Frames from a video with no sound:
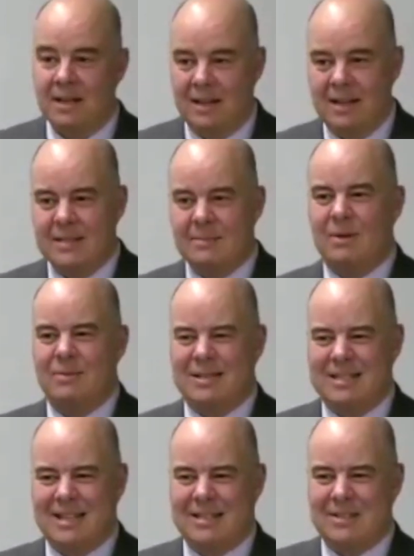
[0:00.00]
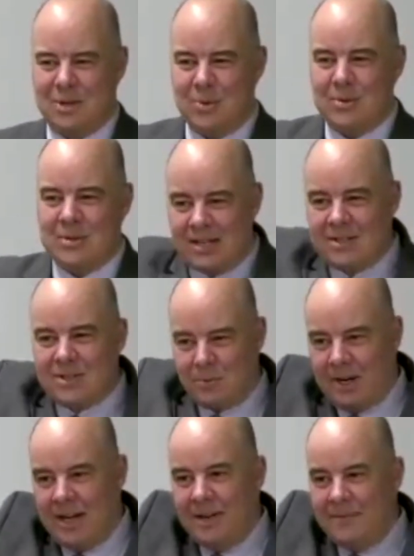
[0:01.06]
He's about 6'2",
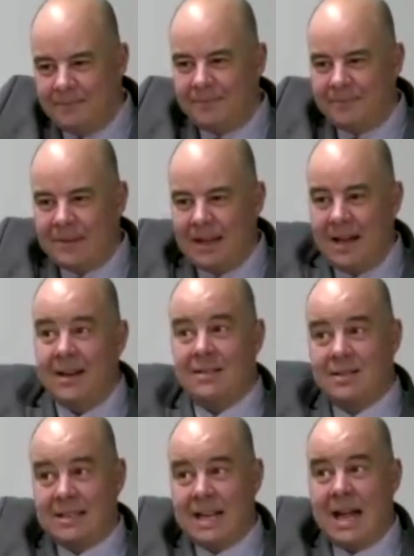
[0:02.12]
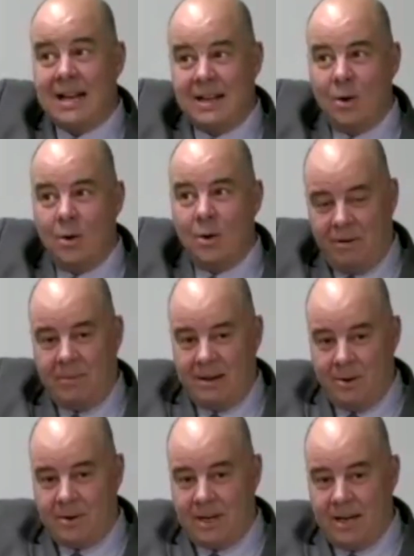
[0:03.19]
6'3". And he's standing over me,
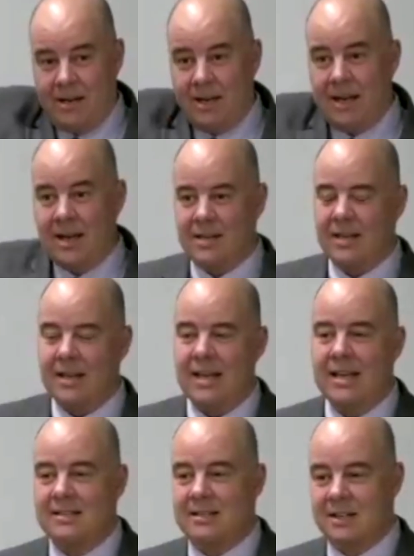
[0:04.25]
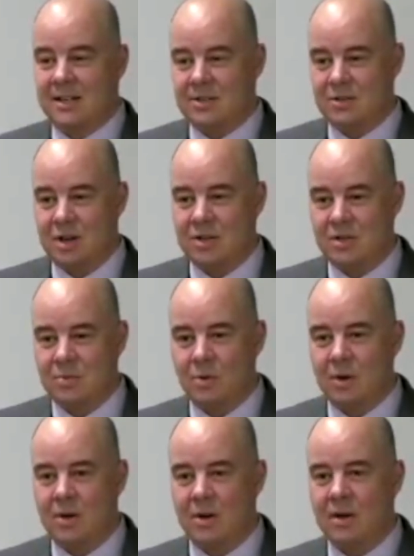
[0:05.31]
okay? And he's a construction
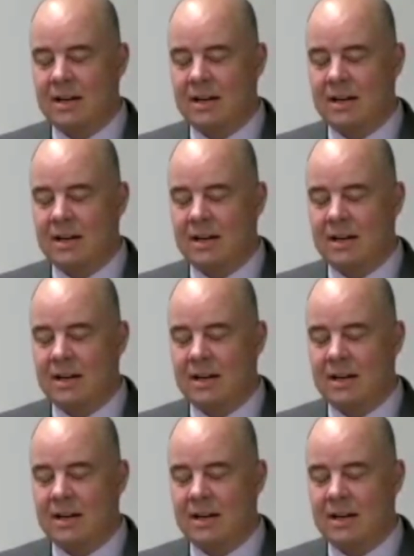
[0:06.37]
worker.